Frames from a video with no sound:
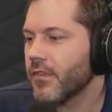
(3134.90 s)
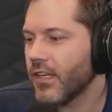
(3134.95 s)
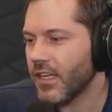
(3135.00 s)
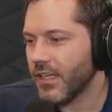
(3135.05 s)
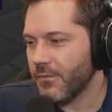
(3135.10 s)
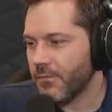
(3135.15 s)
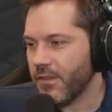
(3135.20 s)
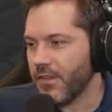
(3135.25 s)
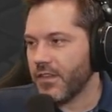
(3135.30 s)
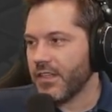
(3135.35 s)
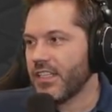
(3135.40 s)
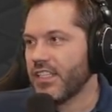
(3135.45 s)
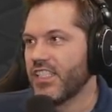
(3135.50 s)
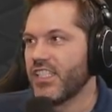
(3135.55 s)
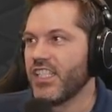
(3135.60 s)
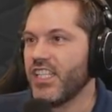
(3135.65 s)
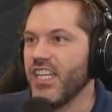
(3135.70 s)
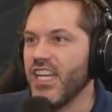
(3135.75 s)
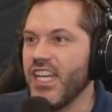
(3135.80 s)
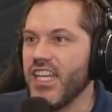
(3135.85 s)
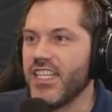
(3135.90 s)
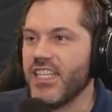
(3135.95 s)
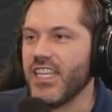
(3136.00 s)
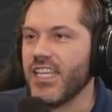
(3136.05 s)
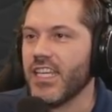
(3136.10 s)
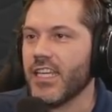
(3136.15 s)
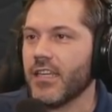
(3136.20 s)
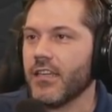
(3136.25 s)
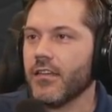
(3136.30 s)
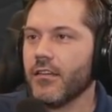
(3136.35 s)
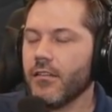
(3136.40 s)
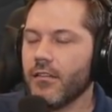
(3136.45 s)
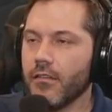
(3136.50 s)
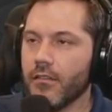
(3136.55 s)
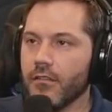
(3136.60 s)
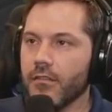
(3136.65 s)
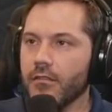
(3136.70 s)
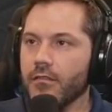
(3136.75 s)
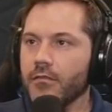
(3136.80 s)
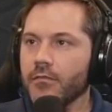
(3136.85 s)
I'm feeling sneezy.
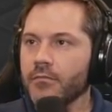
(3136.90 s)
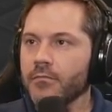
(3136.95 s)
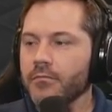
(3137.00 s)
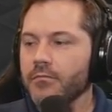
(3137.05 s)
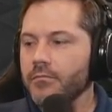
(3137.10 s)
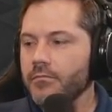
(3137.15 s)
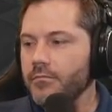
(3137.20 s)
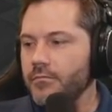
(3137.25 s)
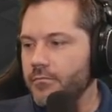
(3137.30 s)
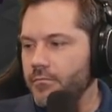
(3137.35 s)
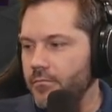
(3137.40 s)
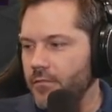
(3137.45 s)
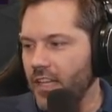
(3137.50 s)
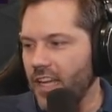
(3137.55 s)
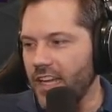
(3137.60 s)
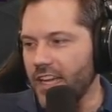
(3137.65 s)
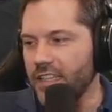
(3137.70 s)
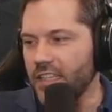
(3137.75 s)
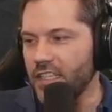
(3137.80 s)
I got